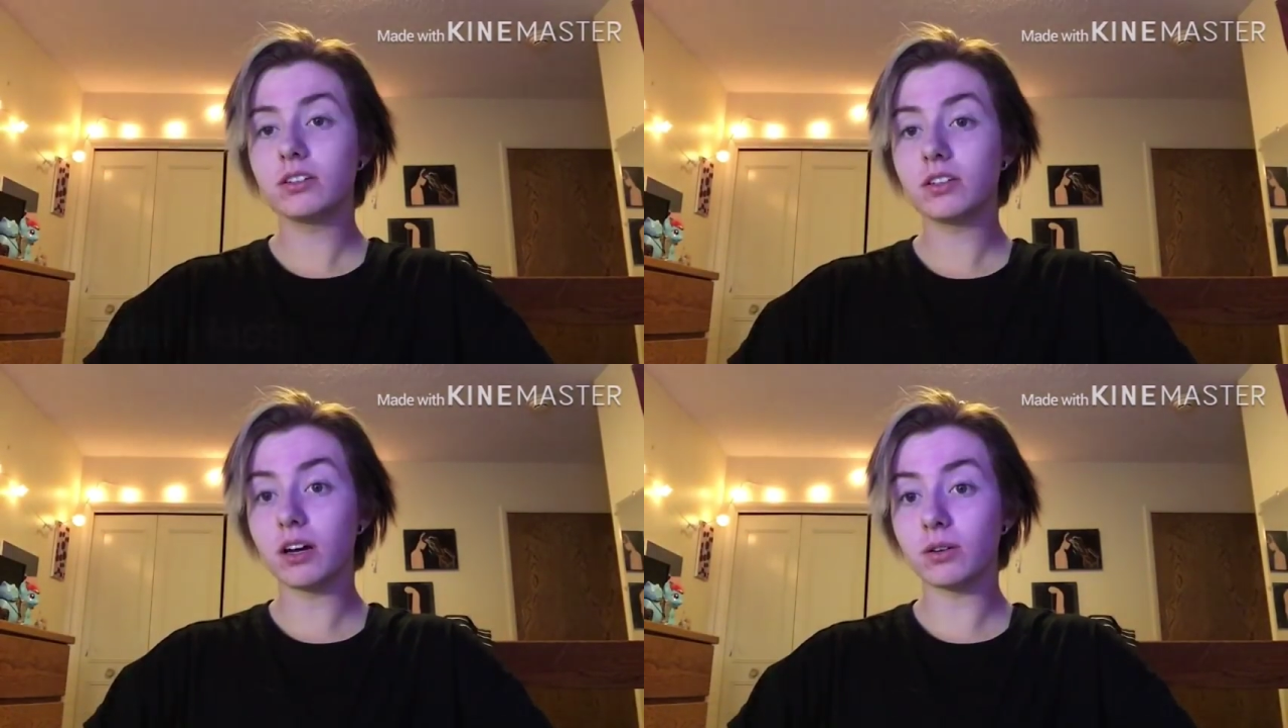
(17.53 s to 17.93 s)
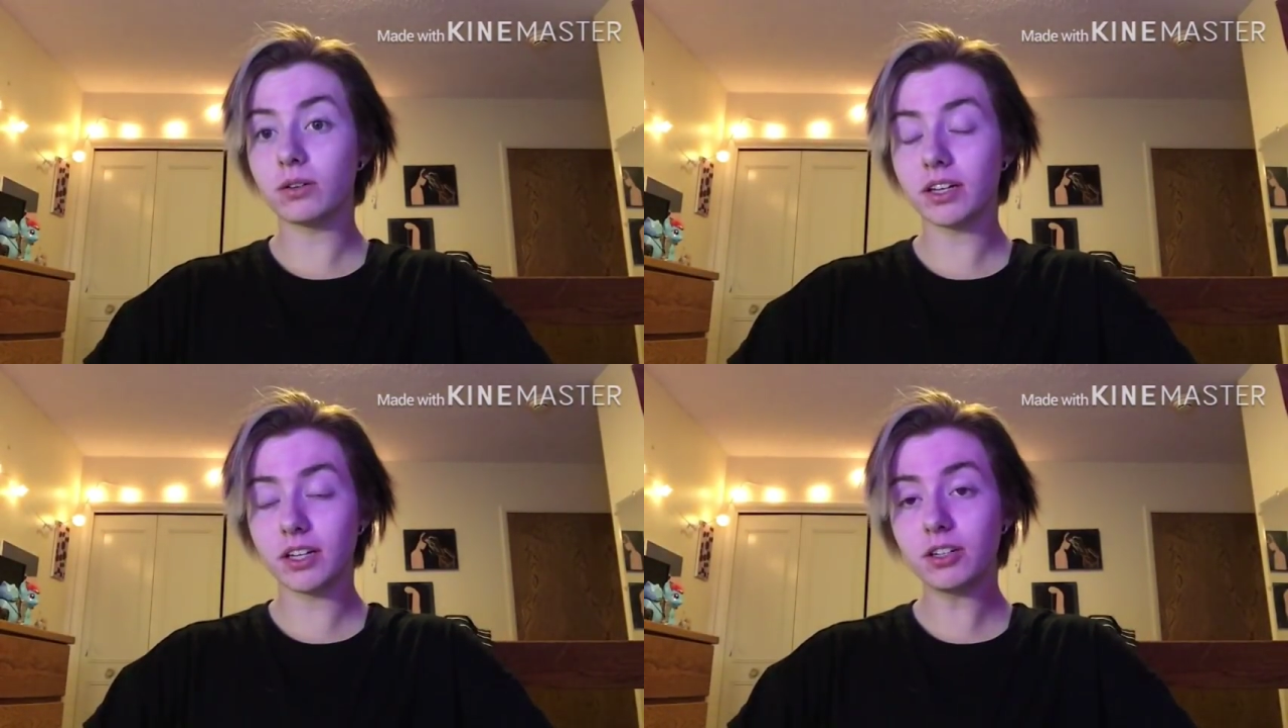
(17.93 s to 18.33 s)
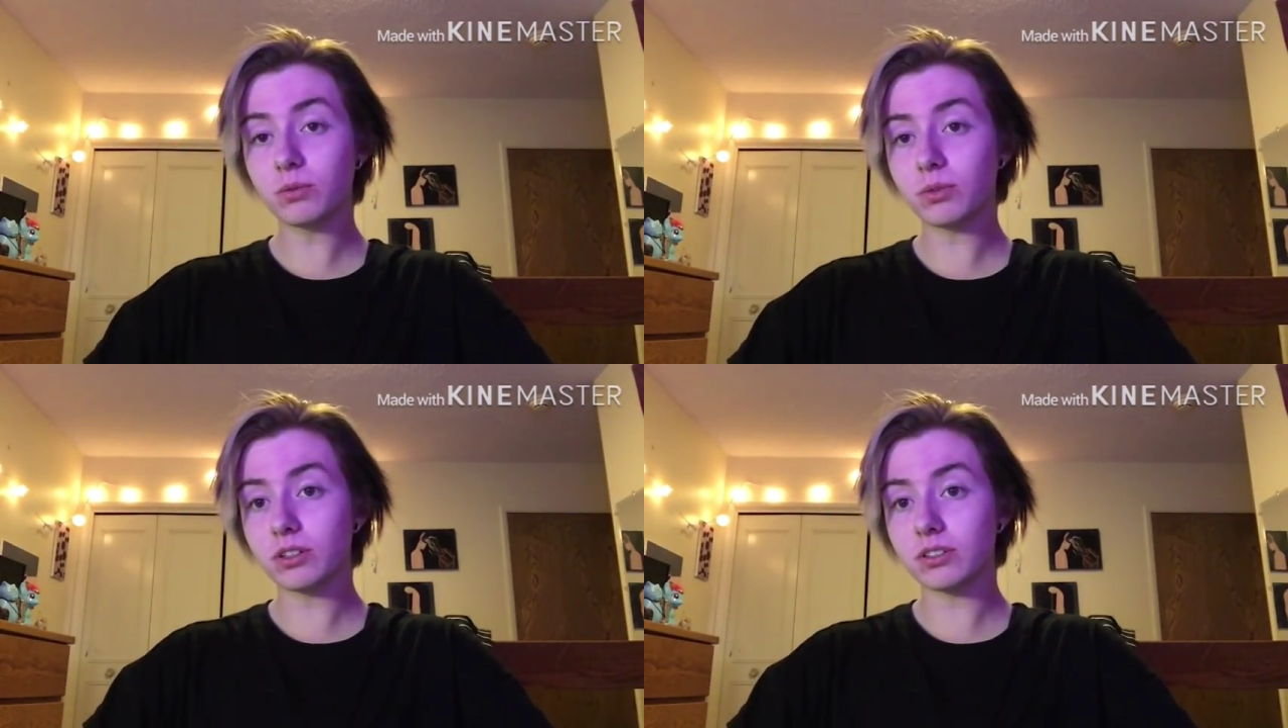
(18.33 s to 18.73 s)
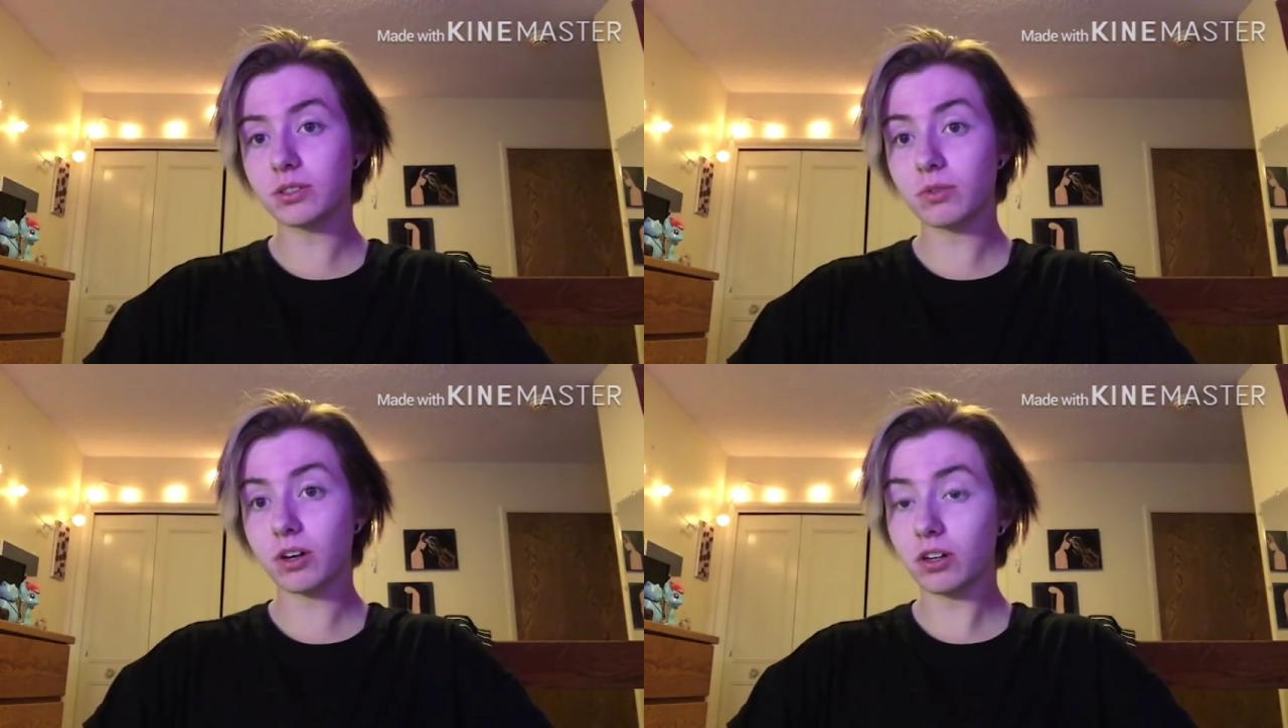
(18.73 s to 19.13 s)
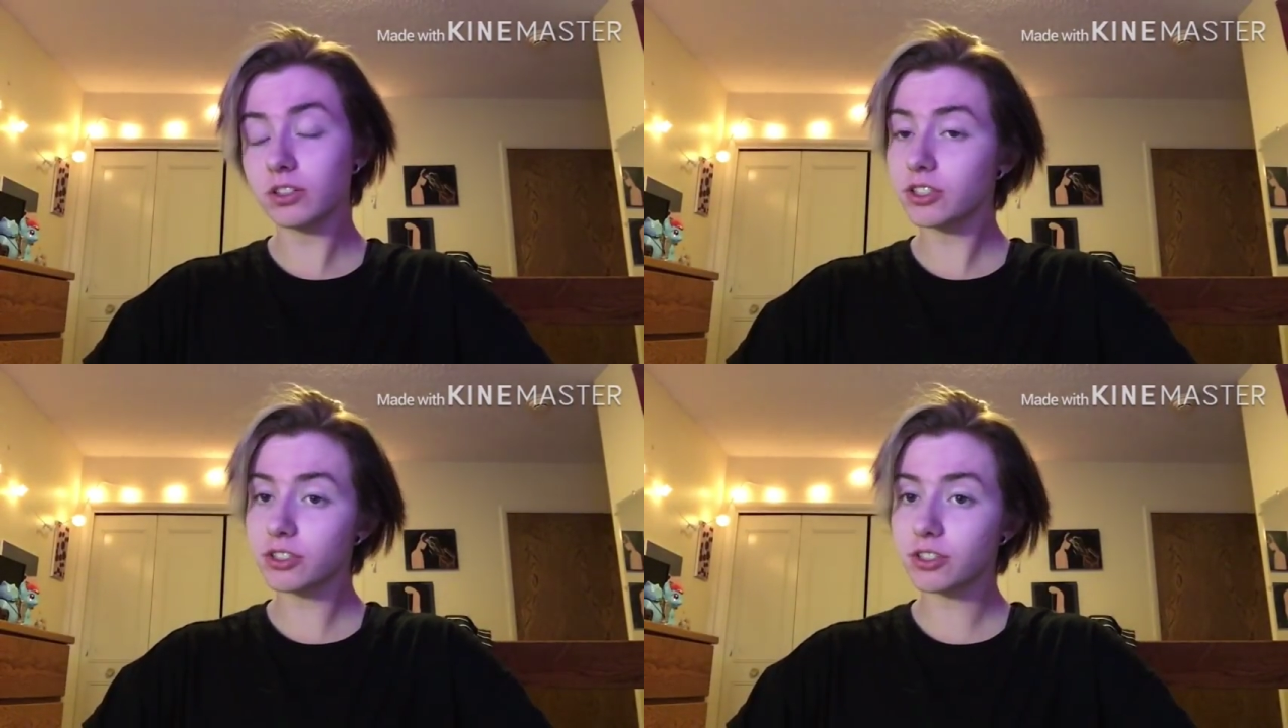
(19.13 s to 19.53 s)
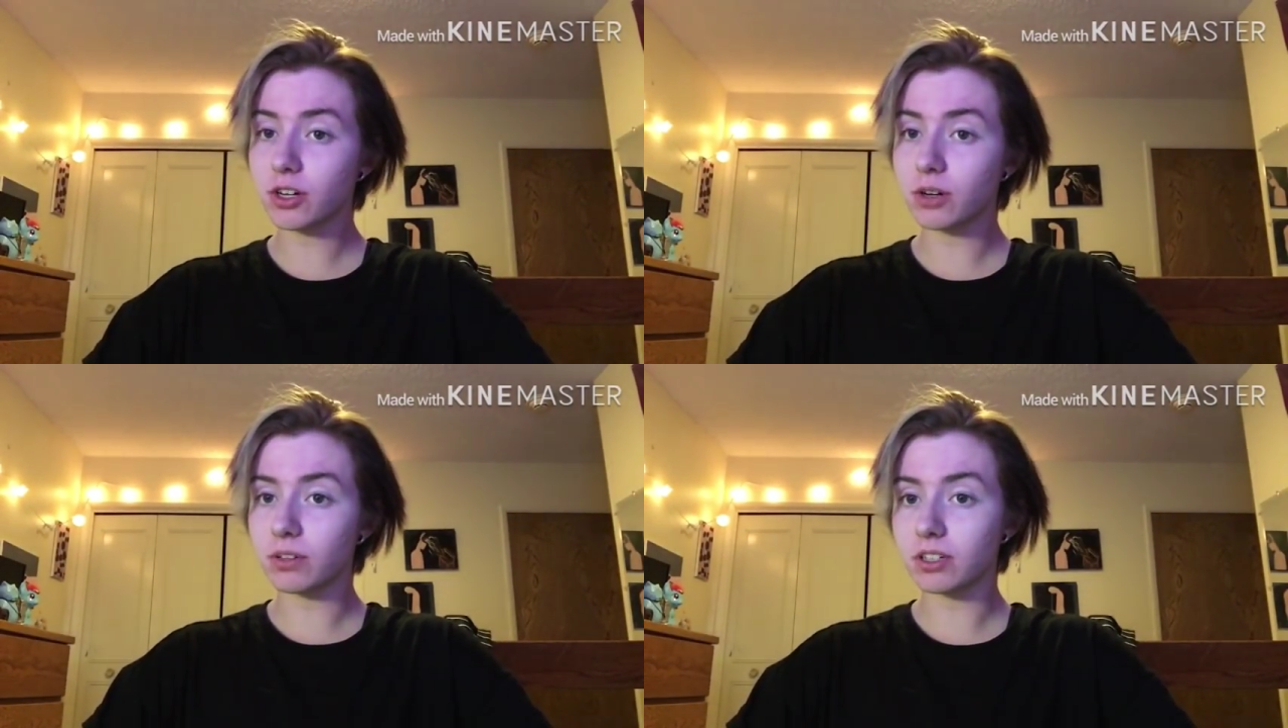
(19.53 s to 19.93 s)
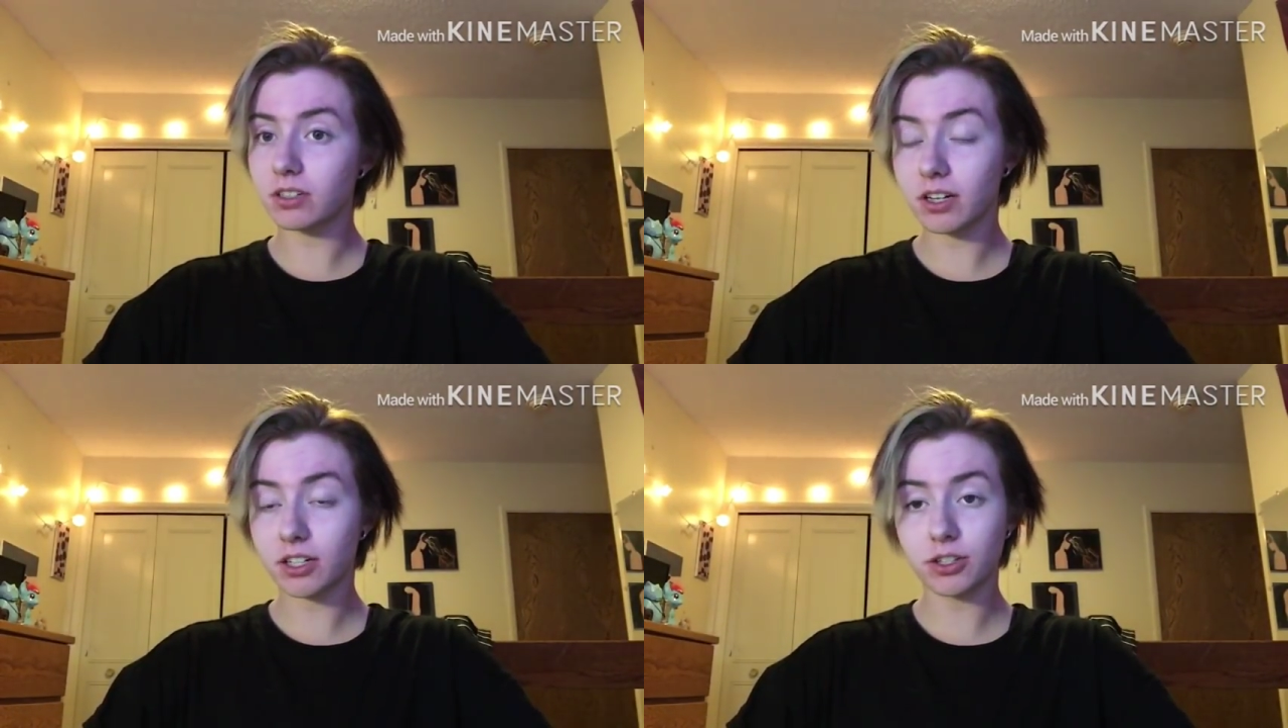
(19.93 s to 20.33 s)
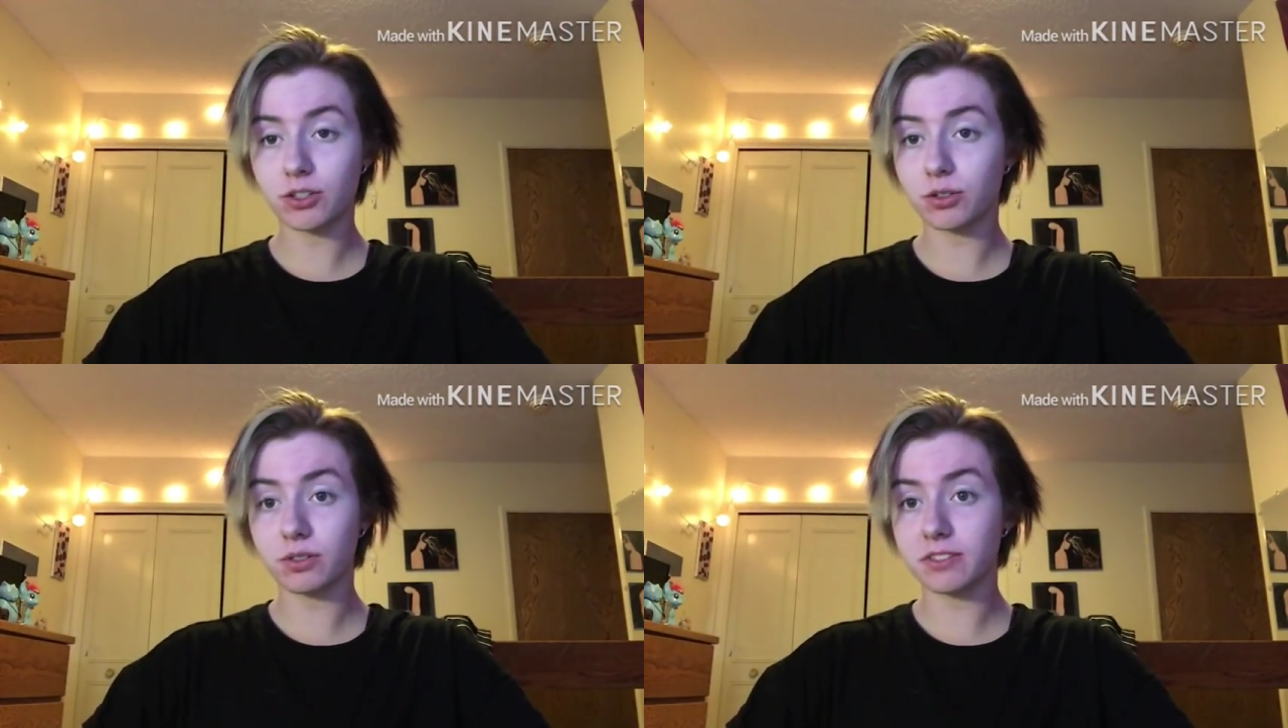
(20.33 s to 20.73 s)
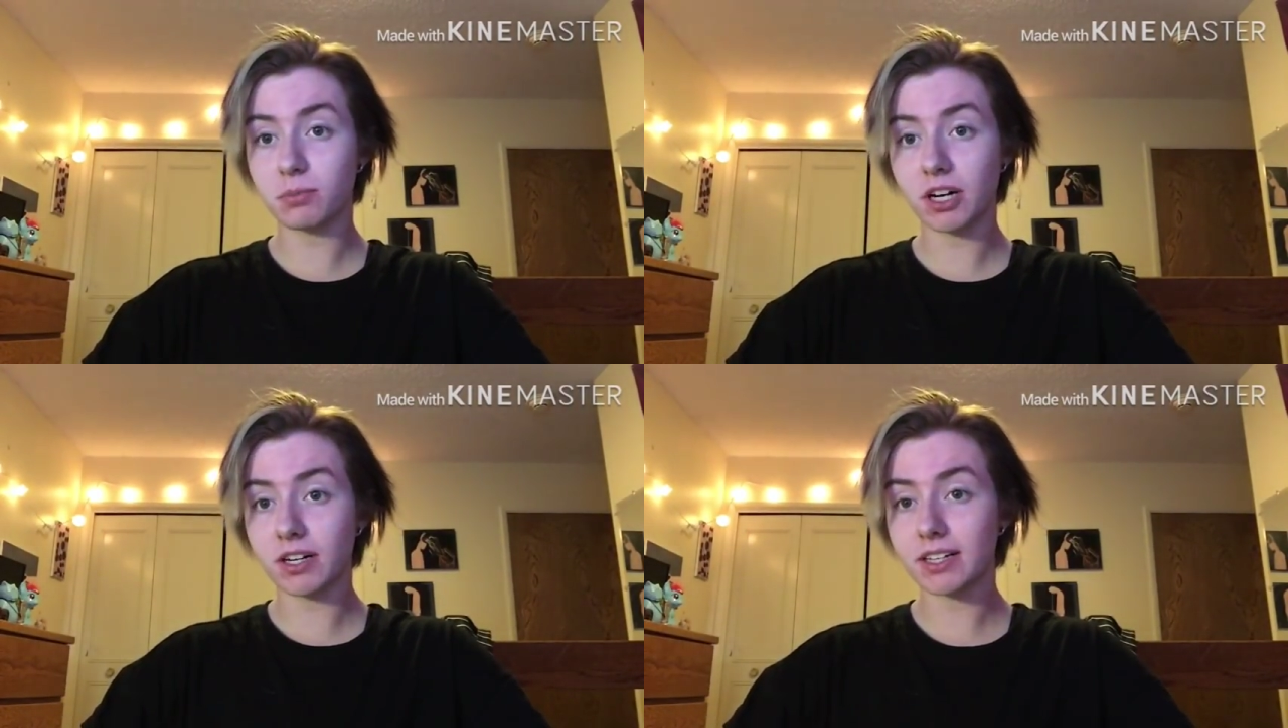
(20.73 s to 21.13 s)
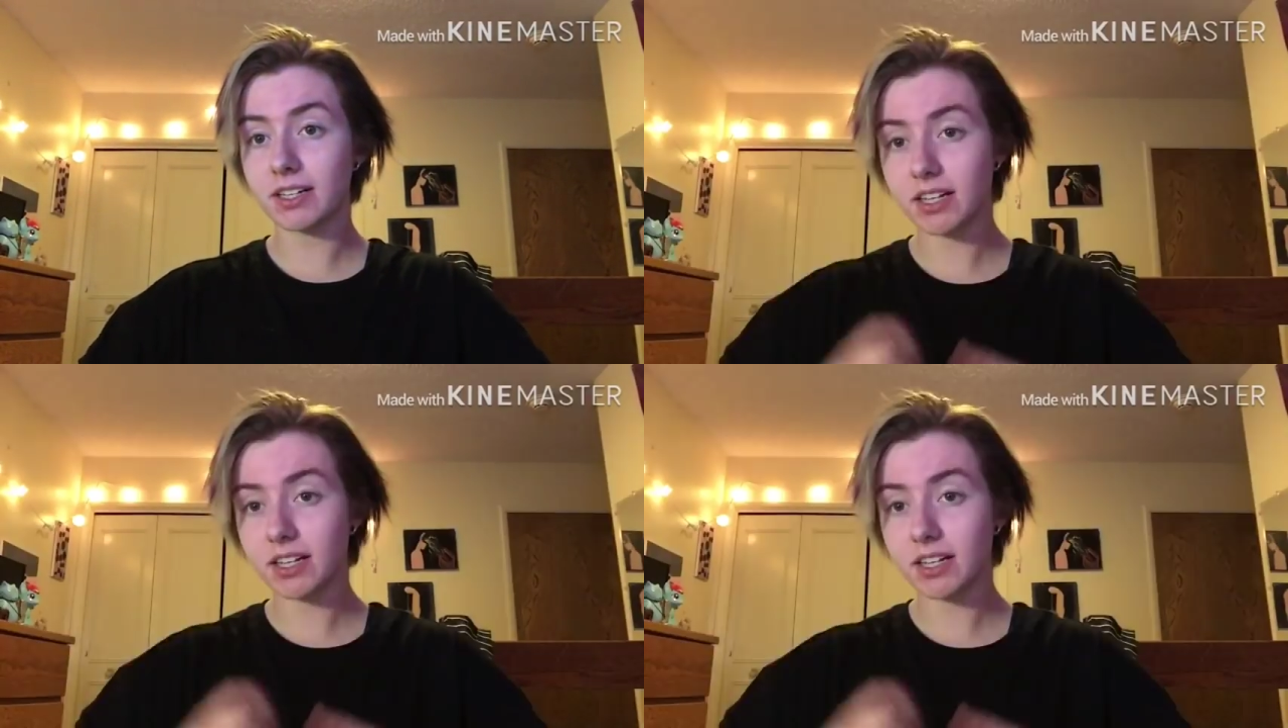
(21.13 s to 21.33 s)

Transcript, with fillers: Now, an inner world is where alters go when they're not in control of the body.